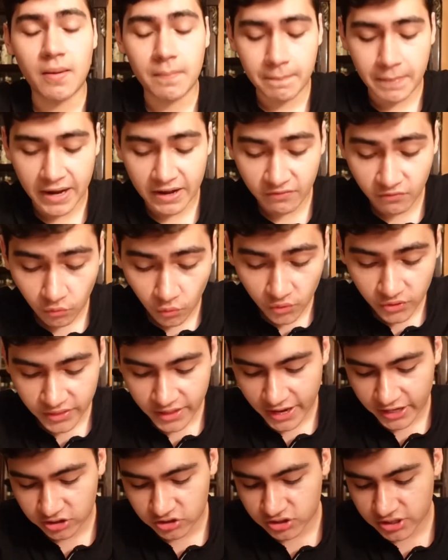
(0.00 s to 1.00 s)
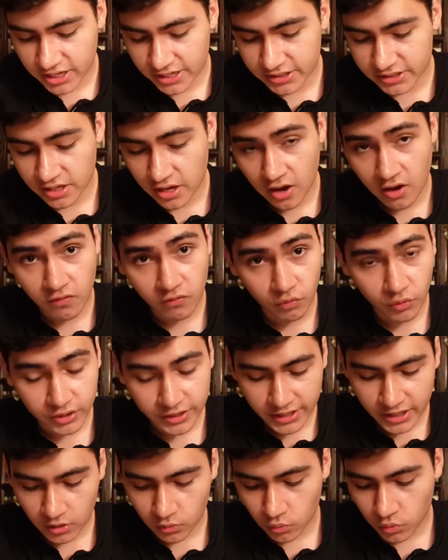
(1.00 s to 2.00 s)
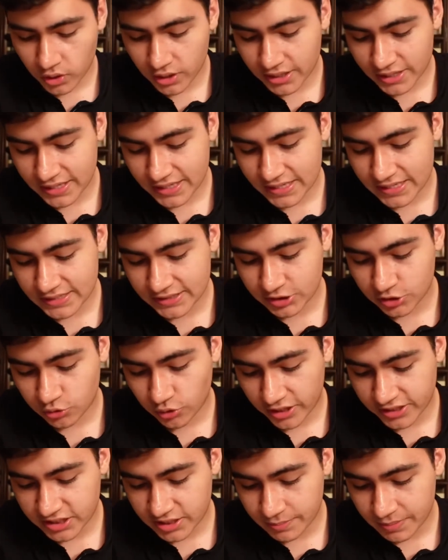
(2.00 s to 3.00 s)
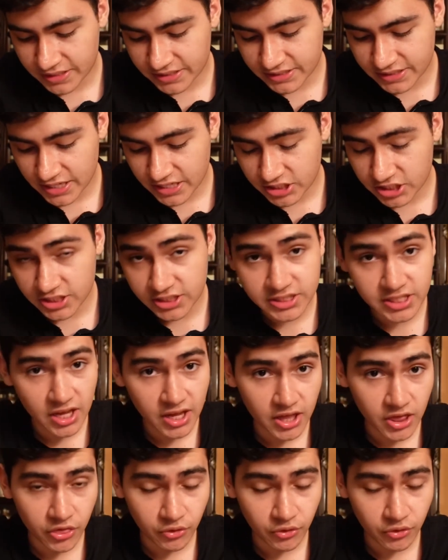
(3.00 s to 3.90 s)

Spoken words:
my 4th exercise for day 1 is tricep extensions